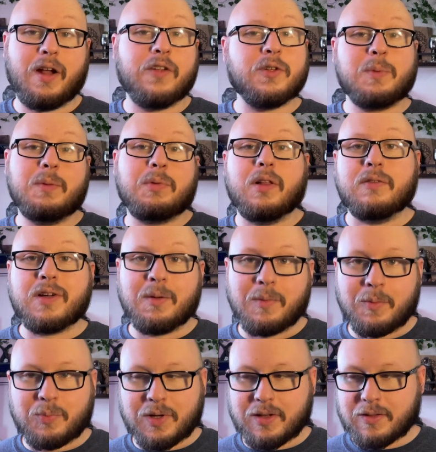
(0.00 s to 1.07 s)
other people have come
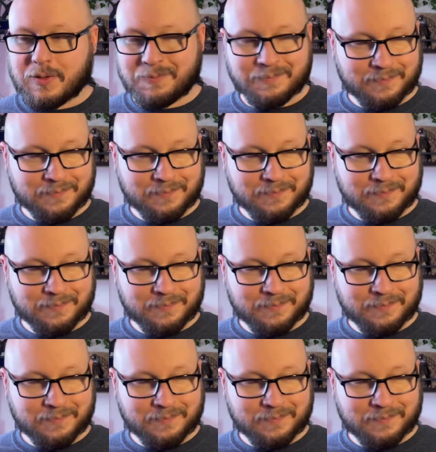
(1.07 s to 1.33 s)
up with.